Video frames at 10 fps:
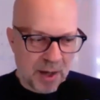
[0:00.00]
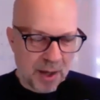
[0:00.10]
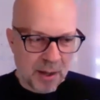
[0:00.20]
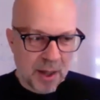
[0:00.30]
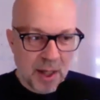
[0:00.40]

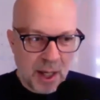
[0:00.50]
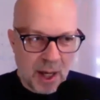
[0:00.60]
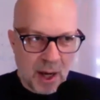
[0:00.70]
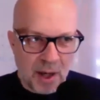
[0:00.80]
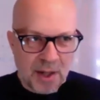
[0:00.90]
And
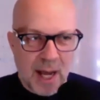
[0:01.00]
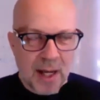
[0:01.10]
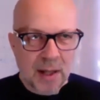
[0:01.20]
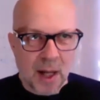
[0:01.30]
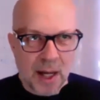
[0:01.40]
our
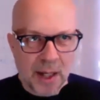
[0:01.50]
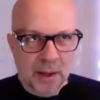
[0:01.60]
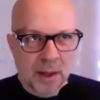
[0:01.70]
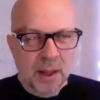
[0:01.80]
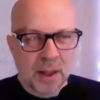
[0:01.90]
tagline,
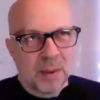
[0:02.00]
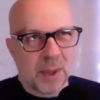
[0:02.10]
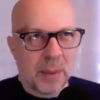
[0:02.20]
well,